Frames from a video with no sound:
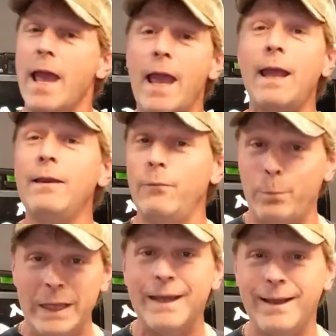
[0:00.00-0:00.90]
And
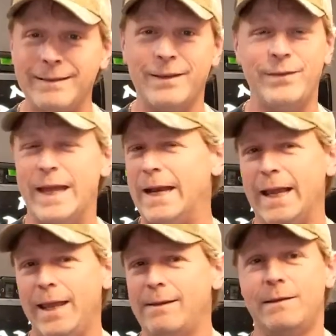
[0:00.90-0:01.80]
because of that,
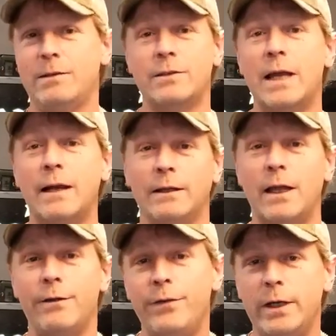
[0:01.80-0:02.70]
I guess there's not a
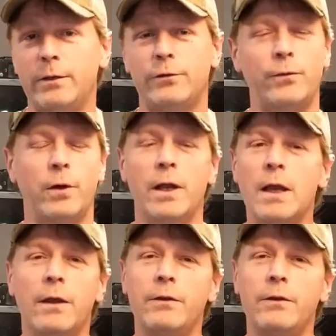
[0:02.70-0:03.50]
lot of videos for it.